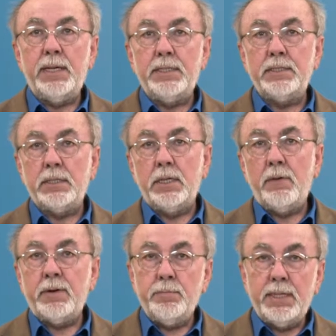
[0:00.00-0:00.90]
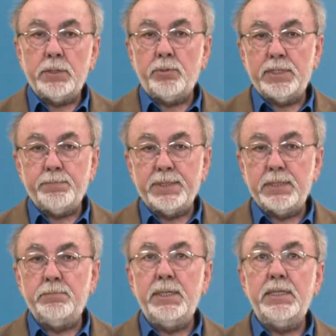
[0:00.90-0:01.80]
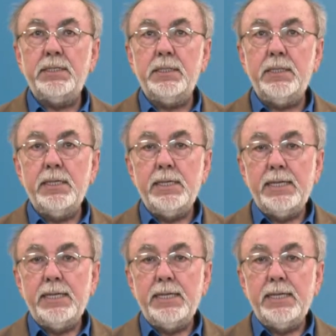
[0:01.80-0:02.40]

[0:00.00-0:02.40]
as governmental responsibility